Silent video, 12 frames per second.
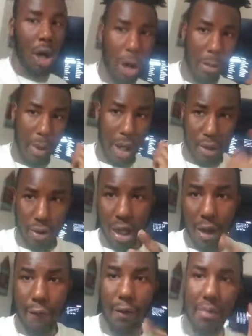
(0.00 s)
Hope y'all do
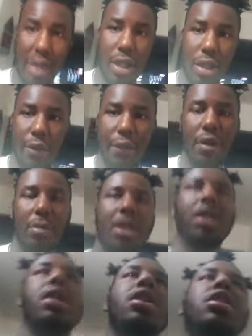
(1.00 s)
that for me. You feel me?
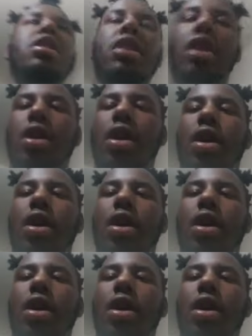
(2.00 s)
So yeah,